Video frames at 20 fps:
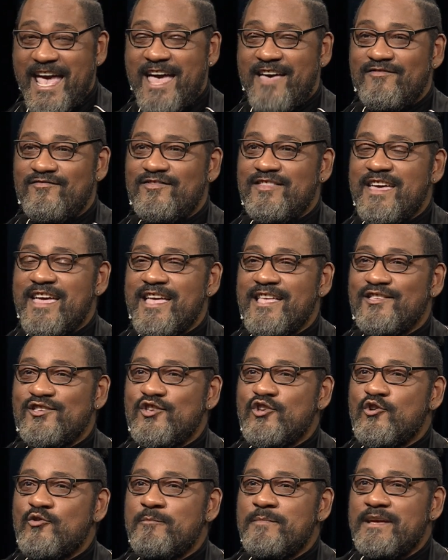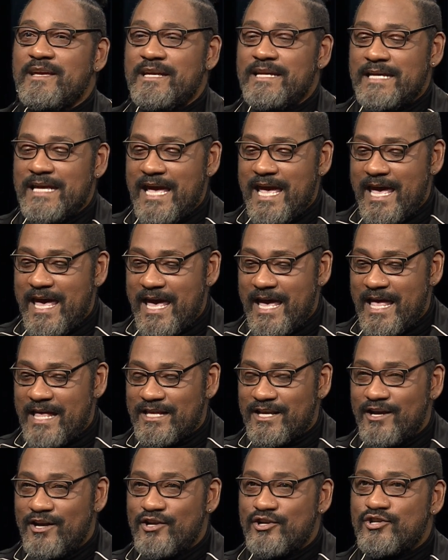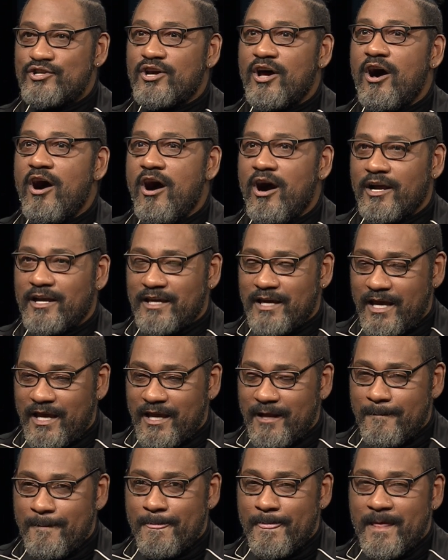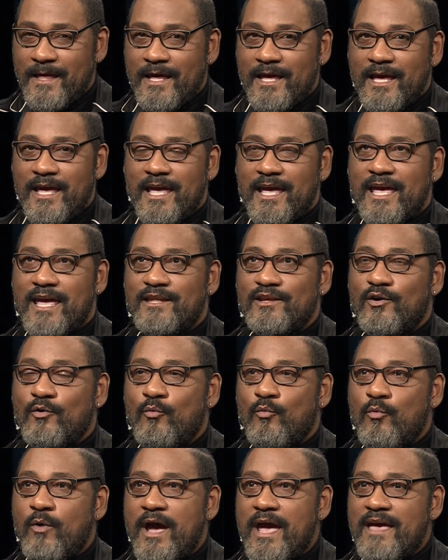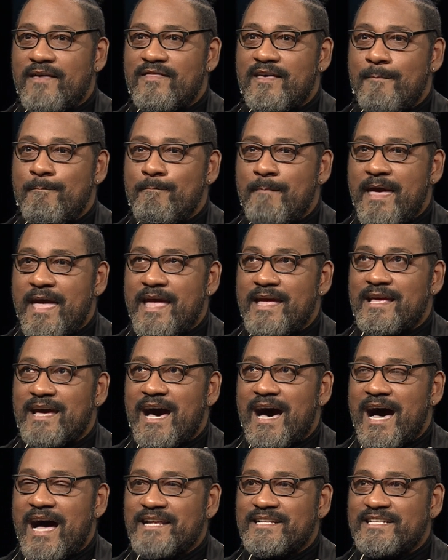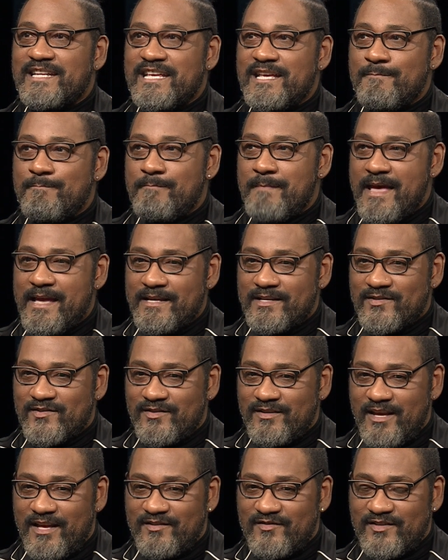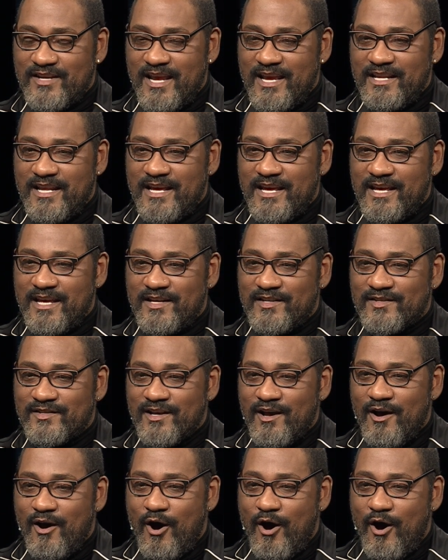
And then you began talking in a way mm. that made Auntie make sense. It is